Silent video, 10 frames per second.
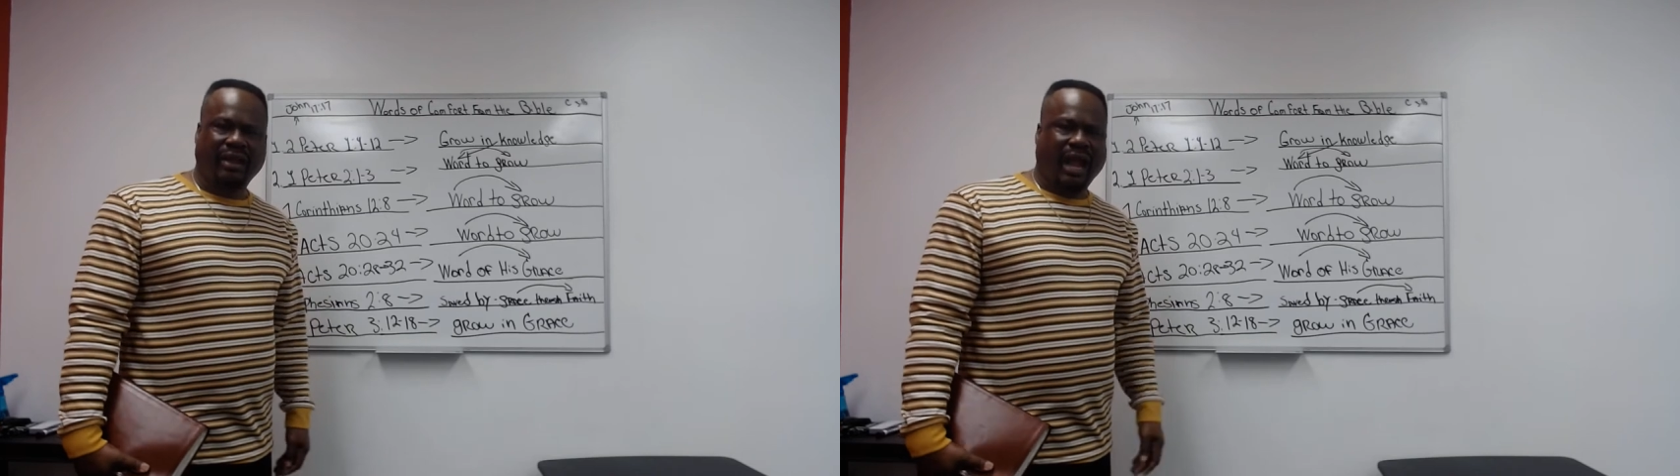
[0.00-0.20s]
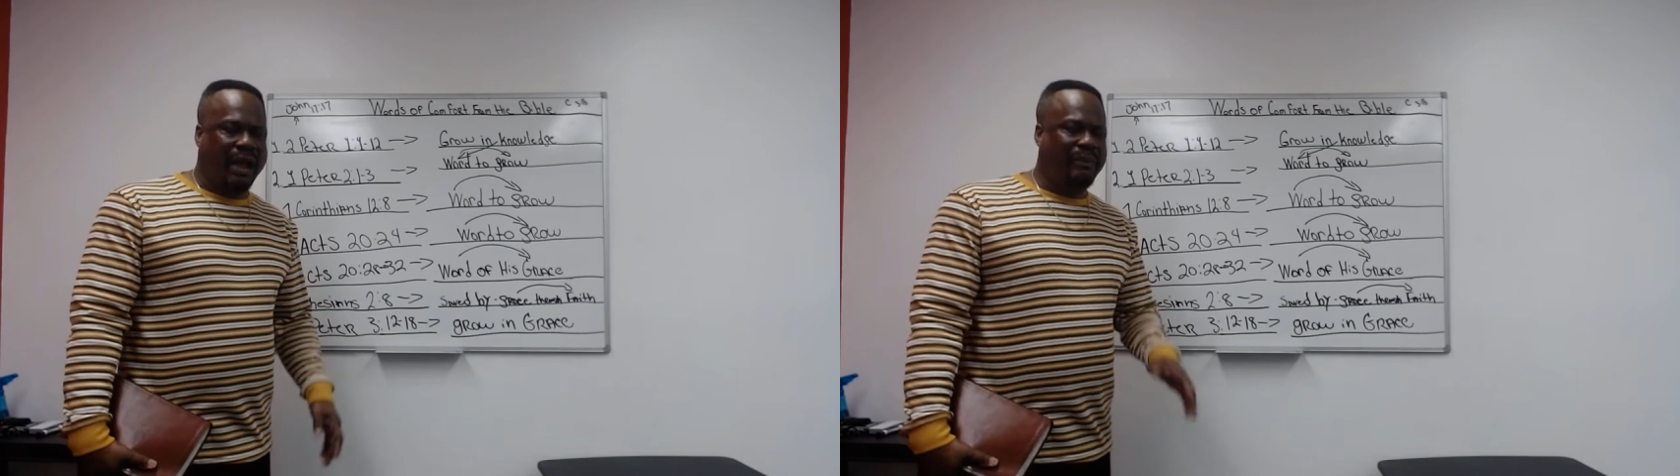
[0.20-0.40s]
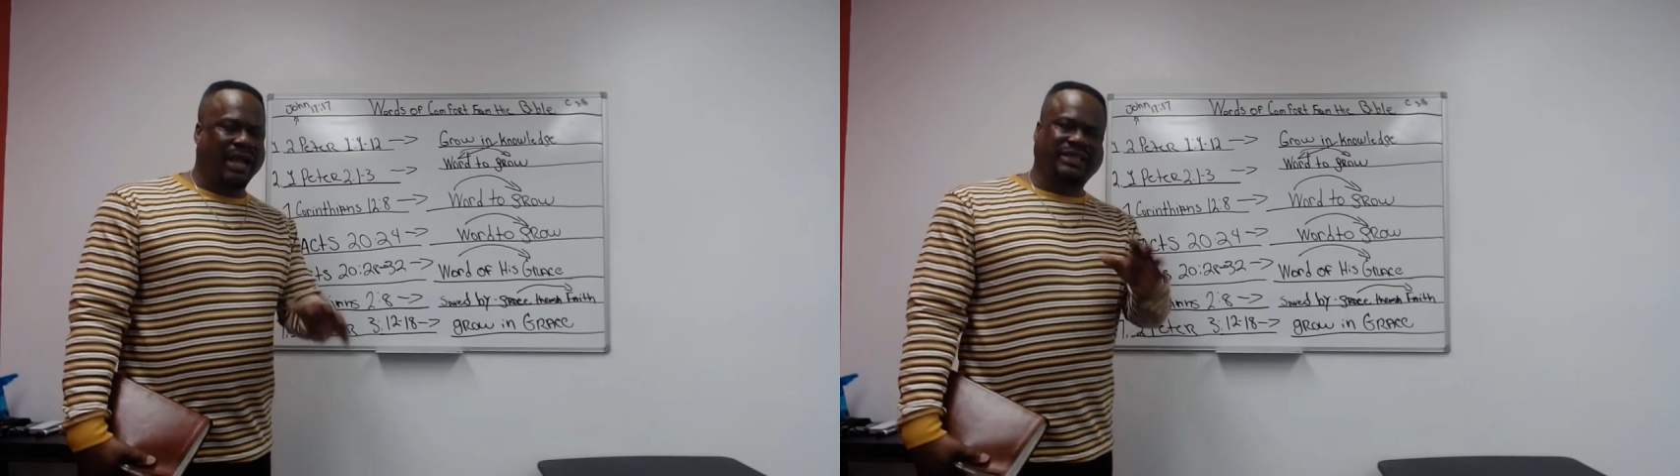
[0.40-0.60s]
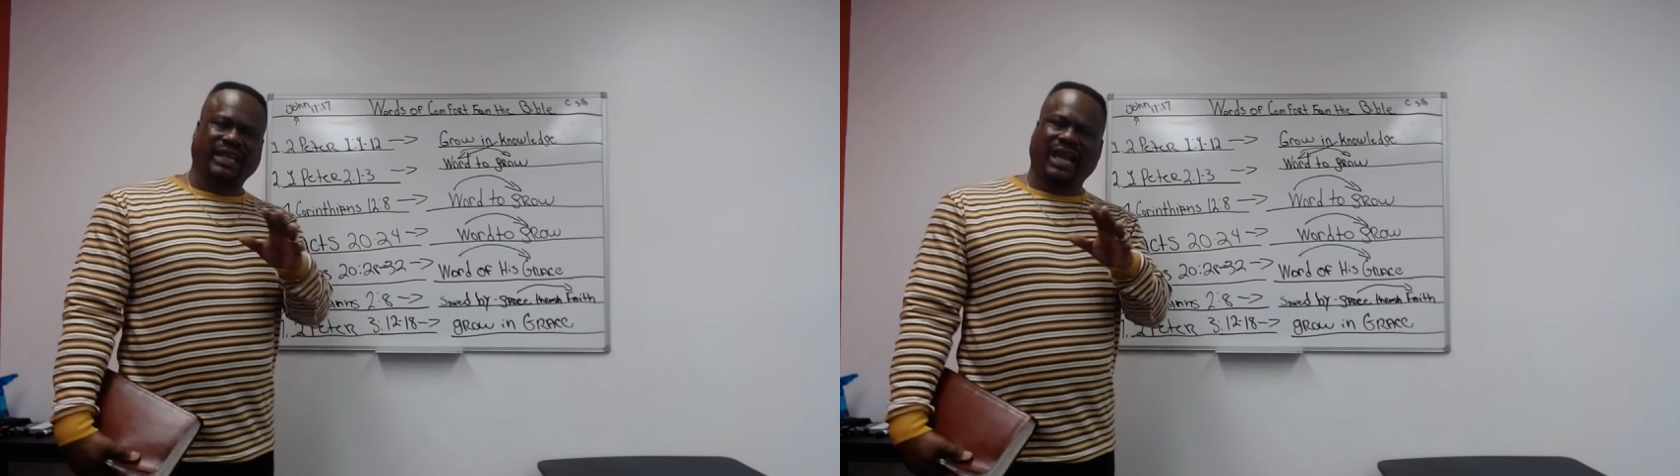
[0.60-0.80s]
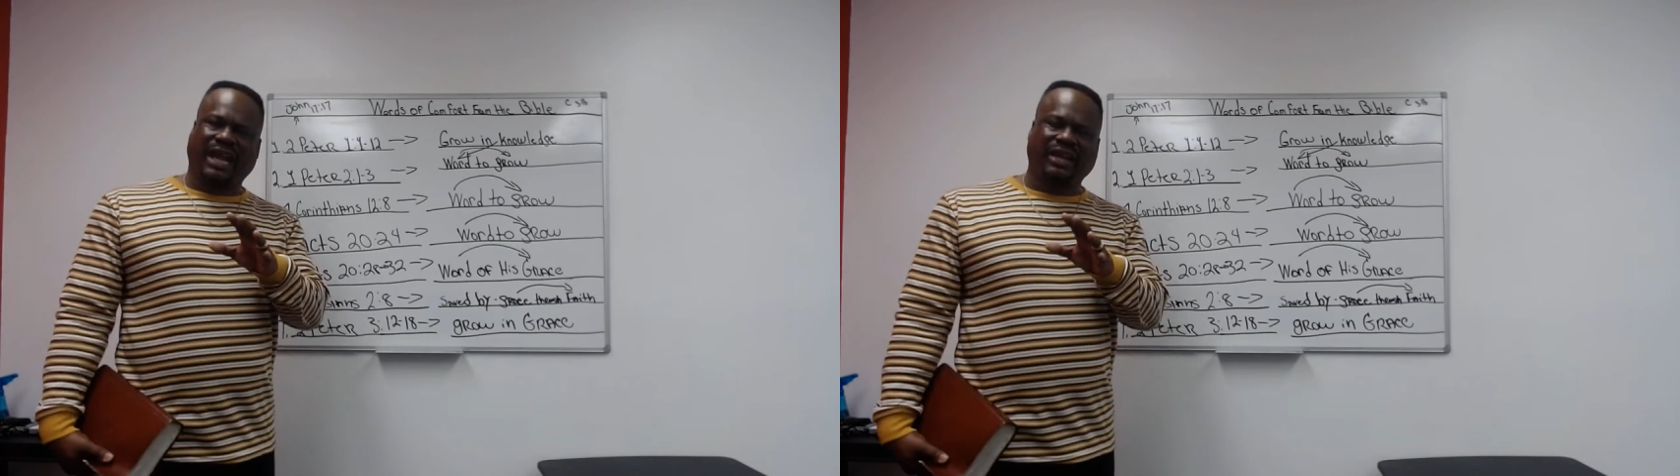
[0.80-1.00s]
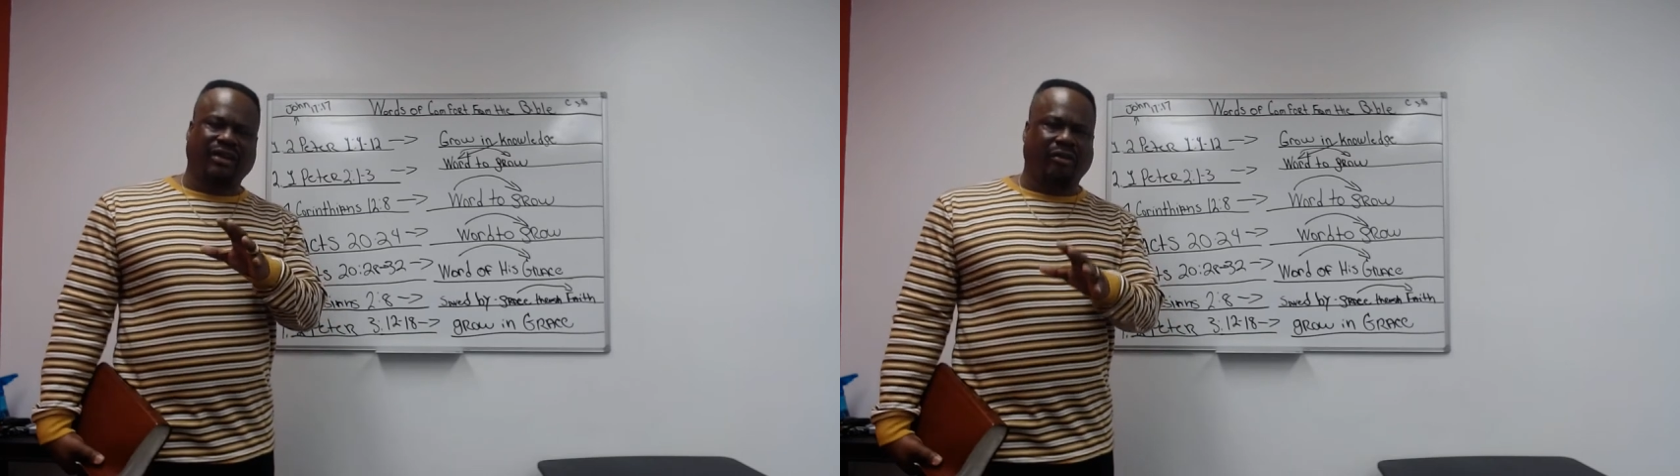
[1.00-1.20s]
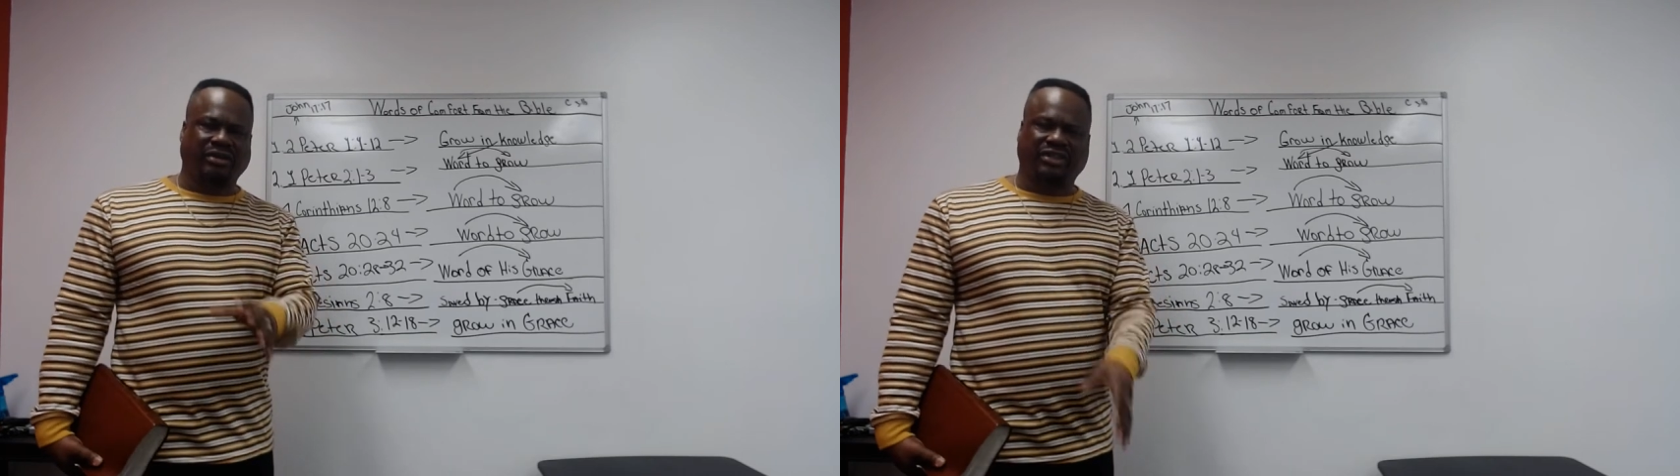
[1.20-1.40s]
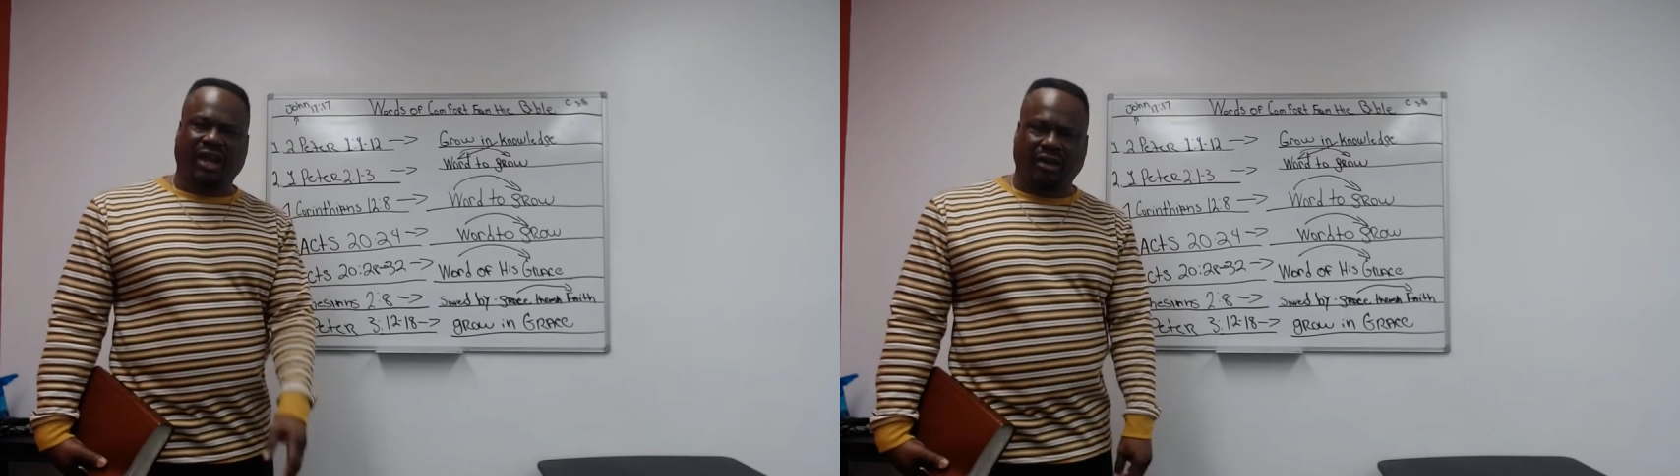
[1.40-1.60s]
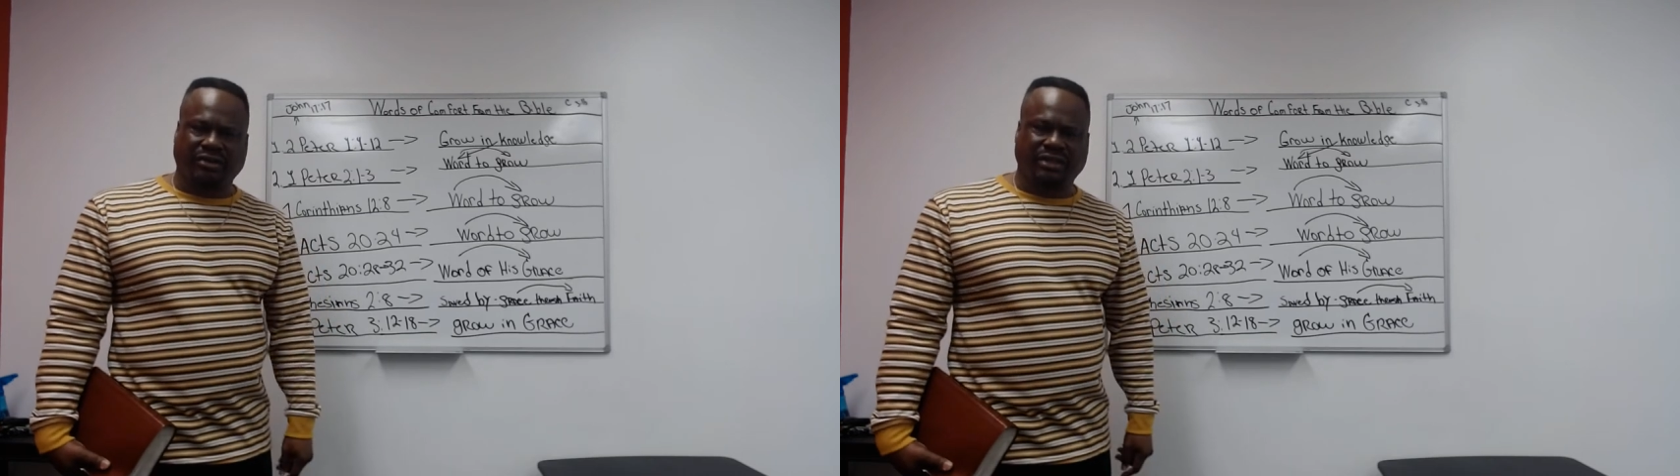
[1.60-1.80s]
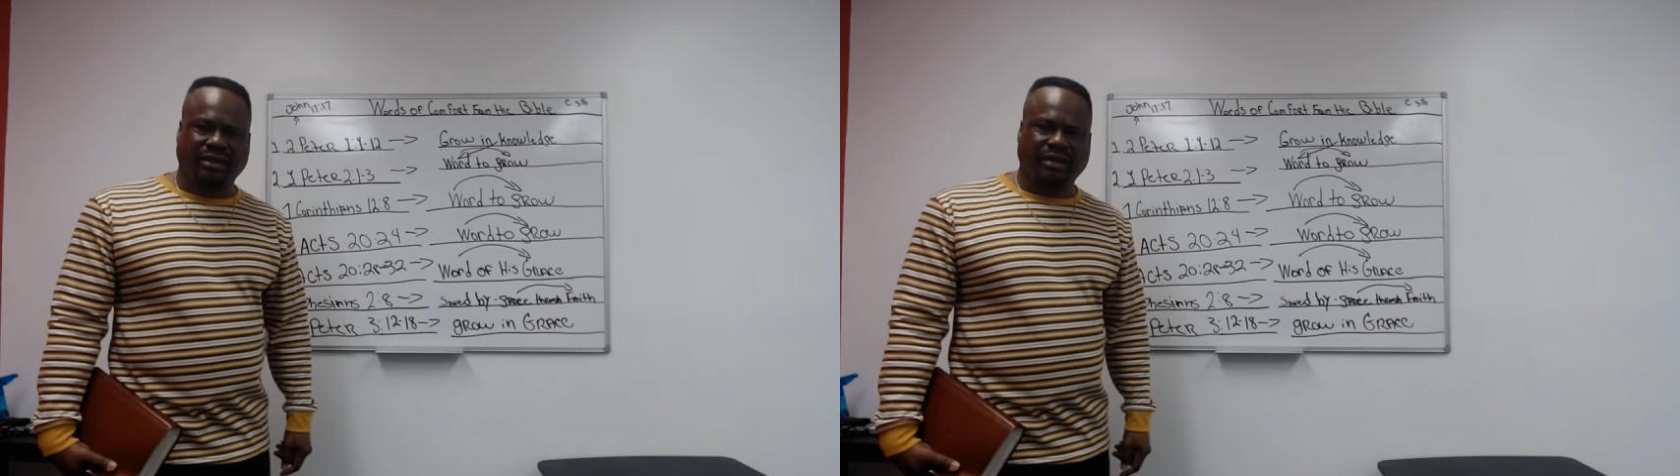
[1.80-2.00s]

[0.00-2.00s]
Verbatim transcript: I'm not saying not to go to church.